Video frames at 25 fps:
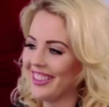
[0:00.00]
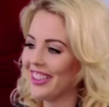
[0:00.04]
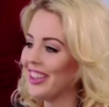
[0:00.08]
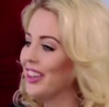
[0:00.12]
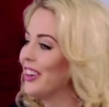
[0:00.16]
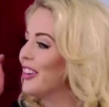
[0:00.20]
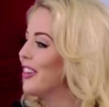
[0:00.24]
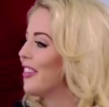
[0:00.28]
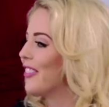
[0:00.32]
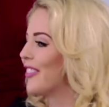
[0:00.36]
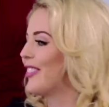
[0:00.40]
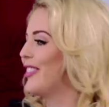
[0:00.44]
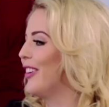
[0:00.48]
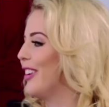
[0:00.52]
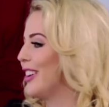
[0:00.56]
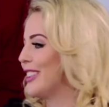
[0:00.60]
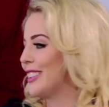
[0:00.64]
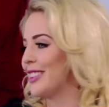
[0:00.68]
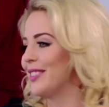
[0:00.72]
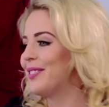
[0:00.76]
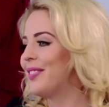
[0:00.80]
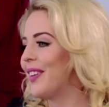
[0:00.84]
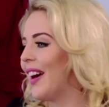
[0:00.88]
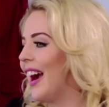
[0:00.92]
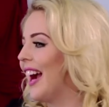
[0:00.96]
you have got
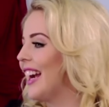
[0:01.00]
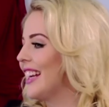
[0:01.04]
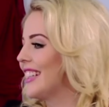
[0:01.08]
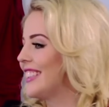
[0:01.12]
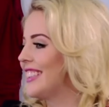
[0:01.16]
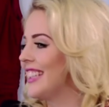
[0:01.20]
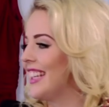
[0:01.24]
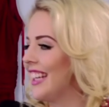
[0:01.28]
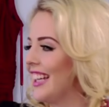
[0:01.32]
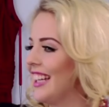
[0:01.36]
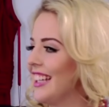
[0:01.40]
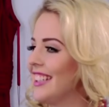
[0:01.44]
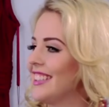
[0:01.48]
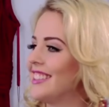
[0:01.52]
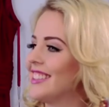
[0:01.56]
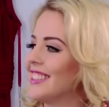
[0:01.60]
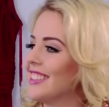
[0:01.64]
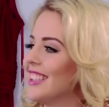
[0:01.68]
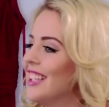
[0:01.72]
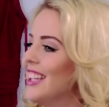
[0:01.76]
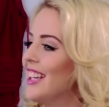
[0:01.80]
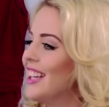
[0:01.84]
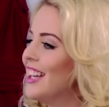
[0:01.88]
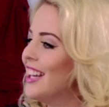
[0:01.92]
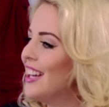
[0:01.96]
to practice.
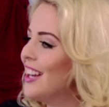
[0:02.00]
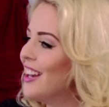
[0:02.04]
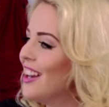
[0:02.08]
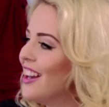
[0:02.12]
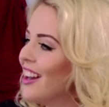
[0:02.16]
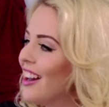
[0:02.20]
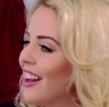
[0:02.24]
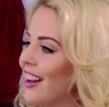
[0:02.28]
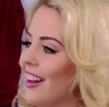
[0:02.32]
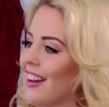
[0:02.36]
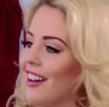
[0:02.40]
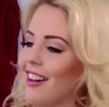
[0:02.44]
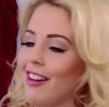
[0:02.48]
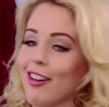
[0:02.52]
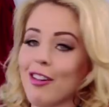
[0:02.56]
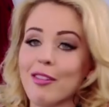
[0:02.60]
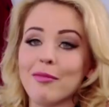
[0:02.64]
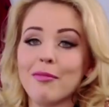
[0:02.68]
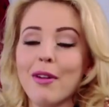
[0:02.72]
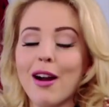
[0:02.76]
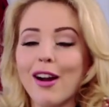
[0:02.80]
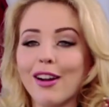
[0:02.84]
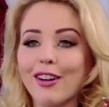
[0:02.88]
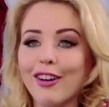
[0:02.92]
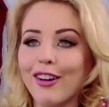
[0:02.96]
Oh
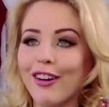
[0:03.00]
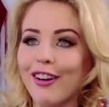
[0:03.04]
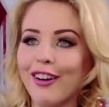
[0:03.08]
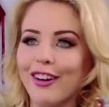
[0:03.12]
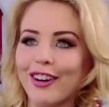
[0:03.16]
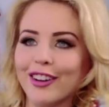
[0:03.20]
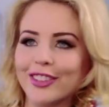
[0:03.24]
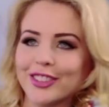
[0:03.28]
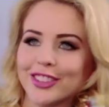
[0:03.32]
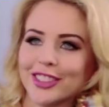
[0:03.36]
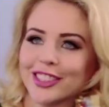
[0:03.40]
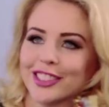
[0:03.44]
my God!